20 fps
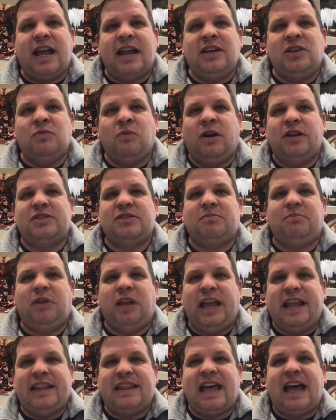and you want to
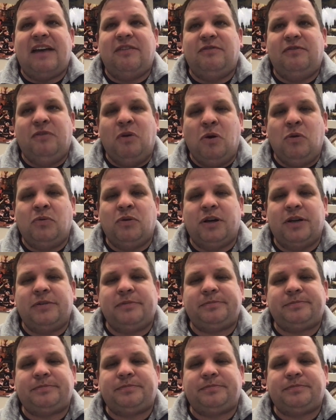play that forward.